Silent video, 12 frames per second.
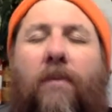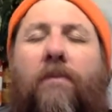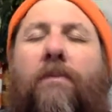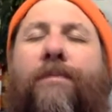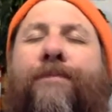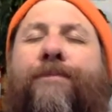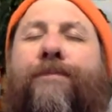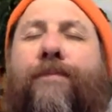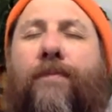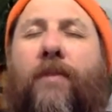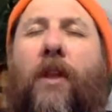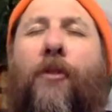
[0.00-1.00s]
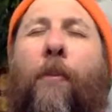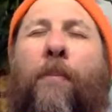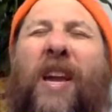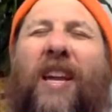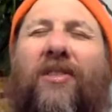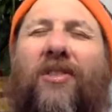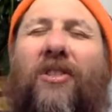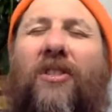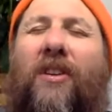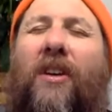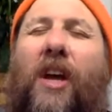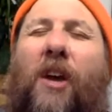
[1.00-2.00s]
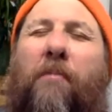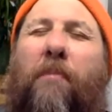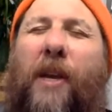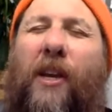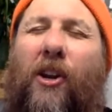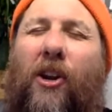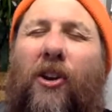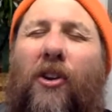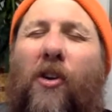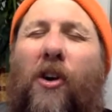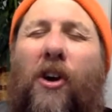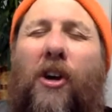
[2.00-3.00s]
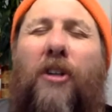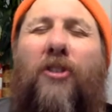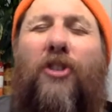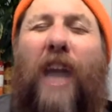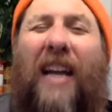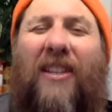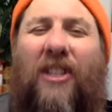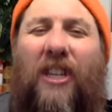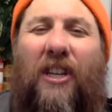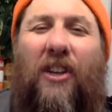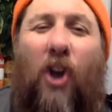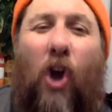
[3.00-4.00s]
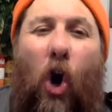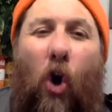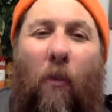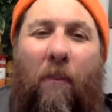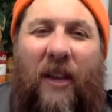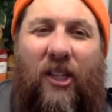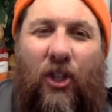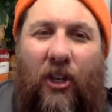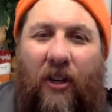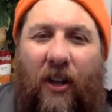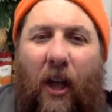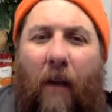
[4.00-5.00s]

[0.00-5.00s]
The biggest Peter Jackson omission.